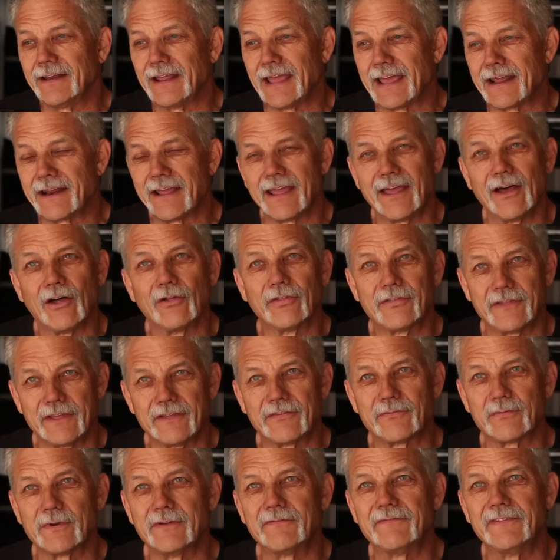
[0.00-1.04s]
had a healthy
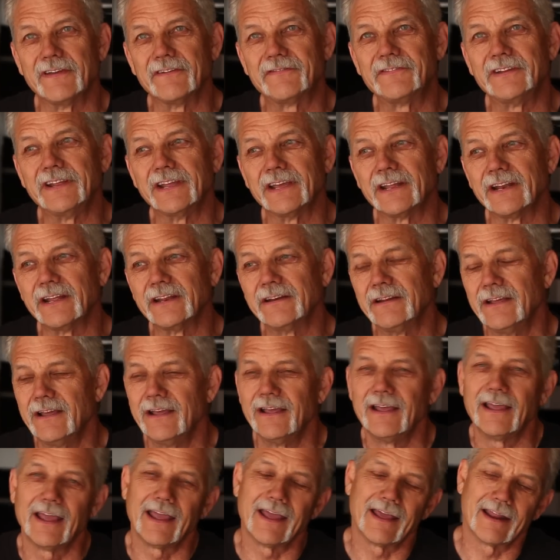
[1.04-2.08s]
350 in it
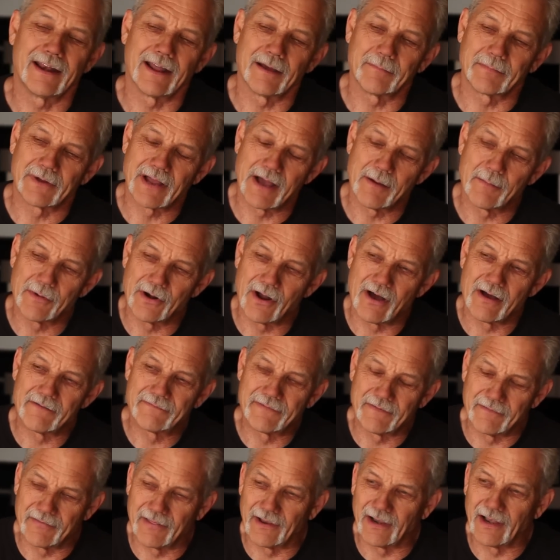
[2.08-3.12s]
and I'm coming off
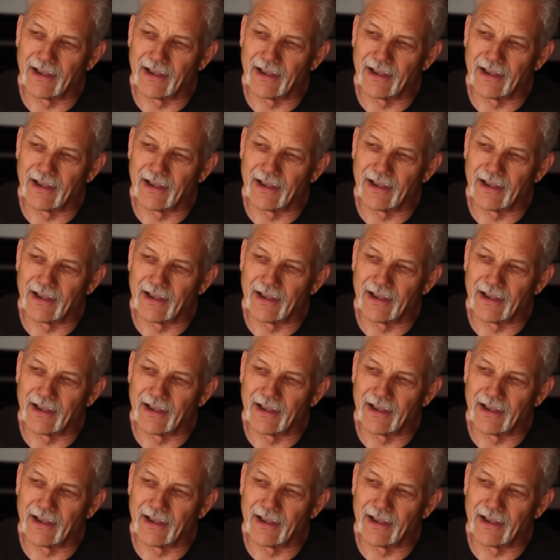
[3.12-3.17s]
of the